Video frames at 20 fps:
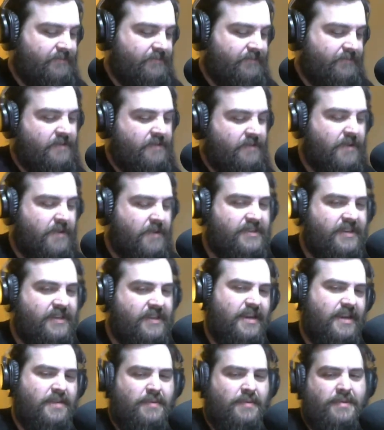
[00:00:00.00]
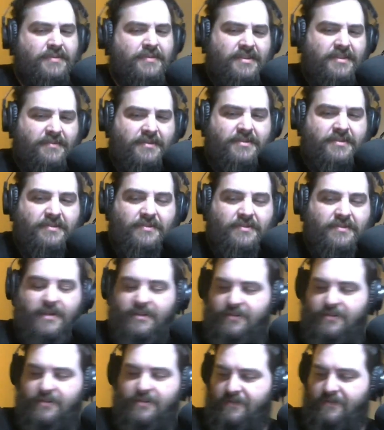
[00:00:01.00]
What was I saying? What was the original
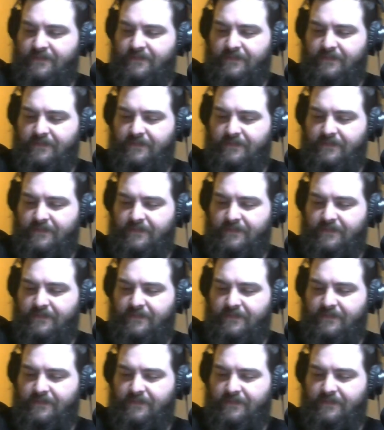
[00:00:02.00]
question?